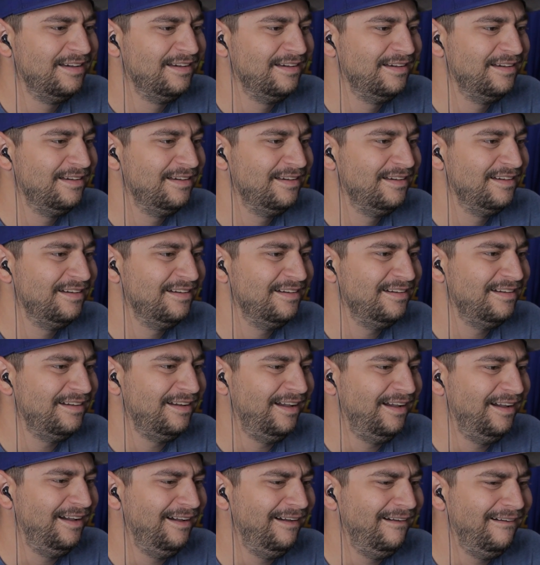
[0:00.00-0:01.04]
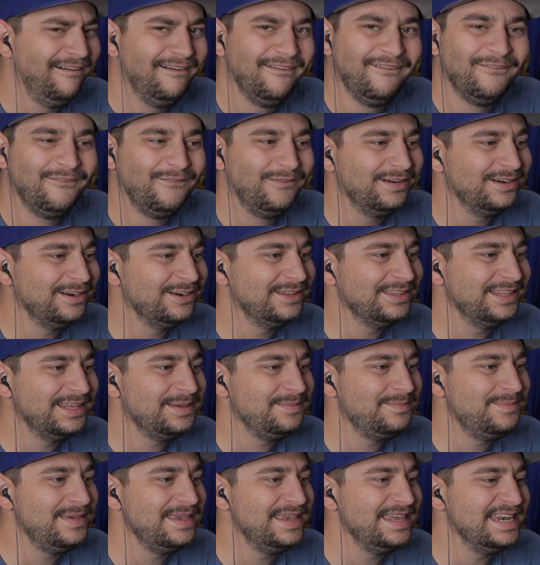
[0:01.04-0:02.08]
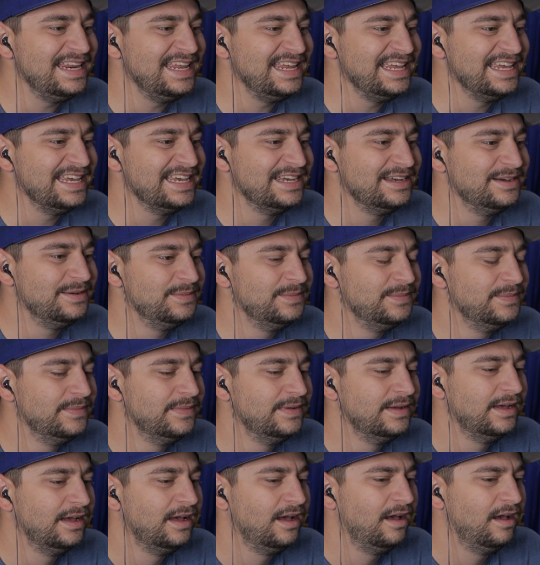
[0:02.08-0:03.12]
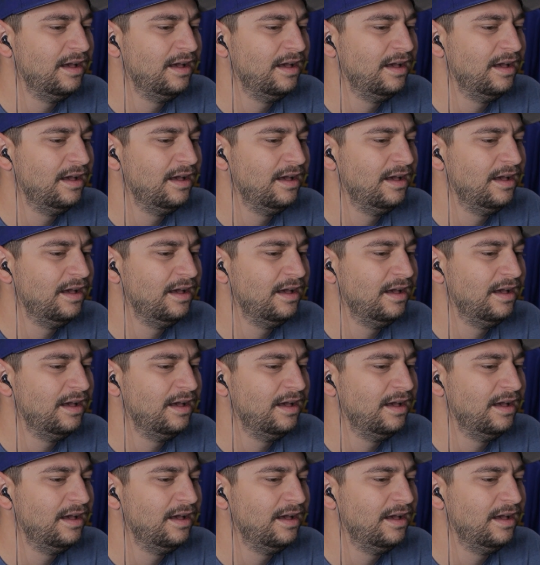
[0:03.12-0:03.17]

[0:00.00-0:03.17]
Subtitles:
Why are they beating him?